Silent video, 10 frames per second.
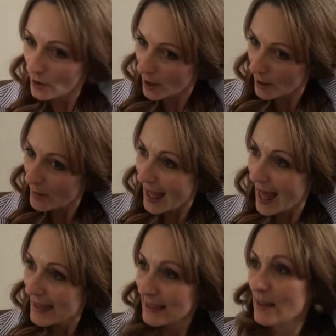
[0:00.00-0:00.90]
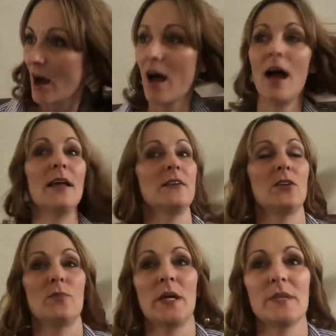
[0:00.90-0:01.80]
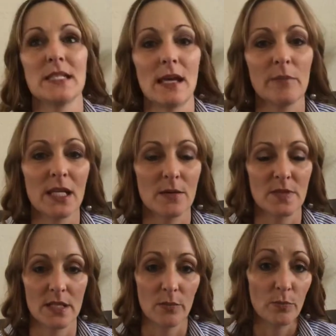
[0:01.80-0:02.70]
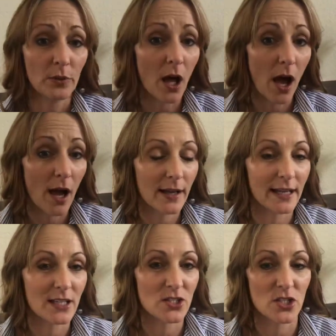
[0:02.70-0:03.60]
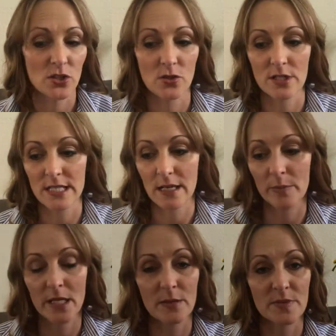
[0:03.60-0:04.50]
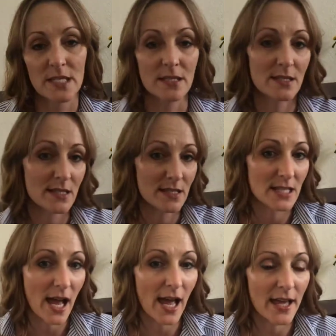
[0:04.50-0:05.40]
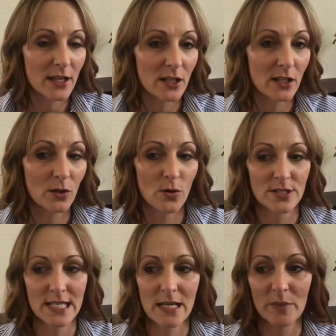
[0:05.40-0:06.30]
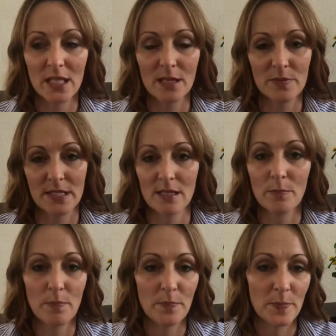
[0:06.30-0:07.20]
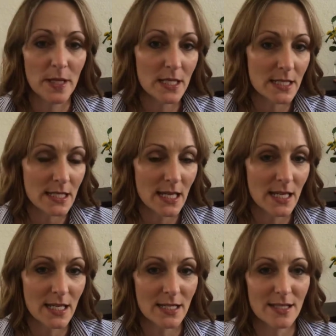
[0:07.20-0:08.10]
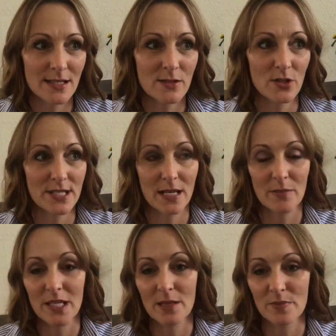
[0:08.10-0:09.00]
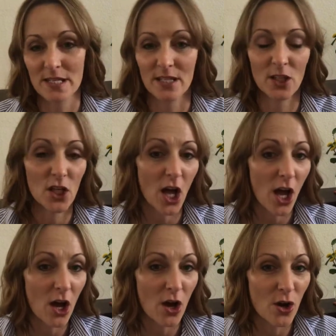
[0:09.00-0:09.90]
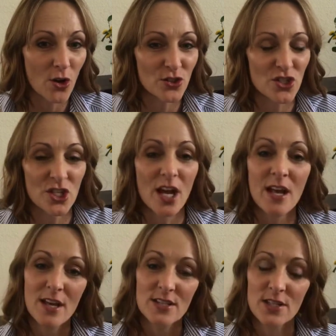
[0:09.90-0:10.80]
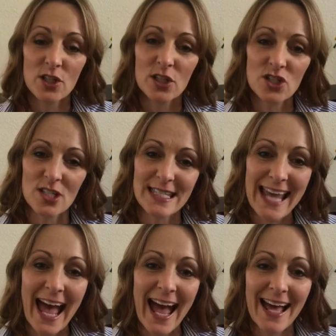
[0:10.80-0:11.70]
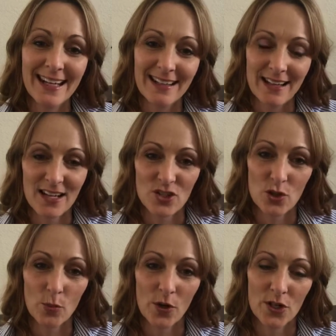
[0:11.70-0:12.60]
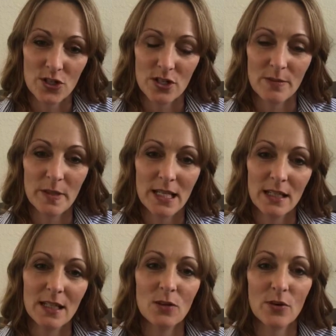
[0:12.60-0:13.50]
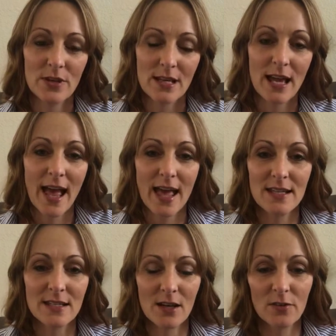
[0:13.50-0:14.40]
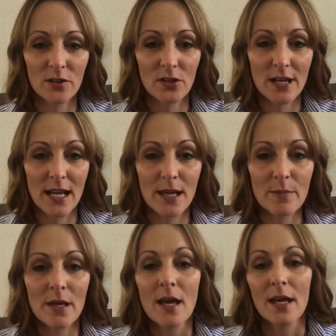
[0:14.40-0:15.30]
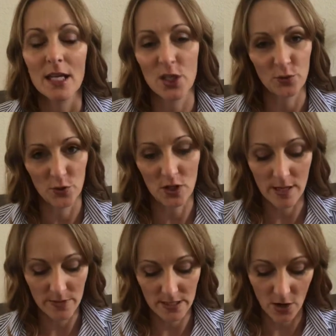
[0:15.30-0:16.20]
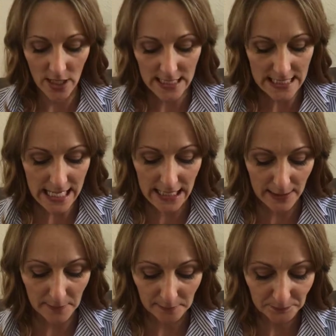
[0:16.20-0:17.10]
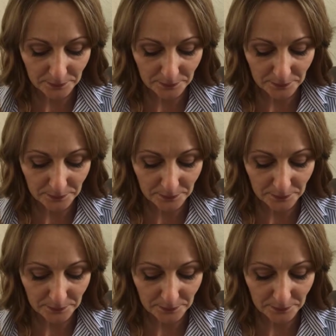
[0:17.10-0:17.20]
Adding on, maybe Tammy Gibson blog I could do, or Tammy Gibson style, or Tammy Gibson business, or Tammy Gibson coach. So you can just add an extra word to the beginning or the end of your name if your name is already taken.